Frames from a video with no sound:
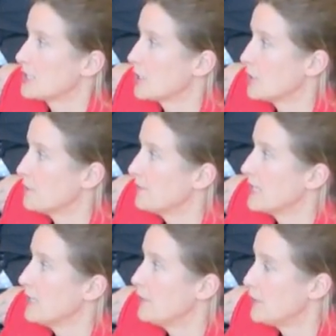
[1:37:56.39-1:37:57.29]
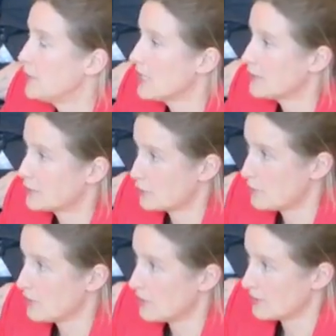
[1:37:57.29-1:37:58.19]
So if you have
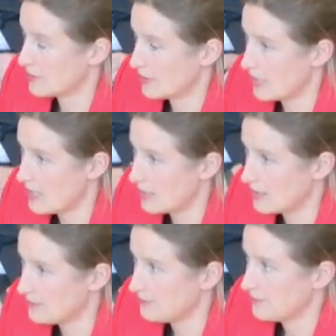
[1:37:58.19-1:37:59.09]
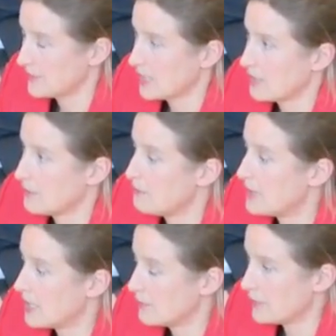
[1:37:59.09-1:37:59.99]
Krümmel on the line,
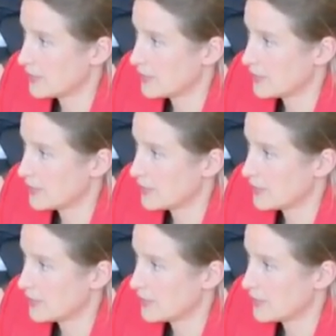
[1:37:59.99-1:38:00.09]
by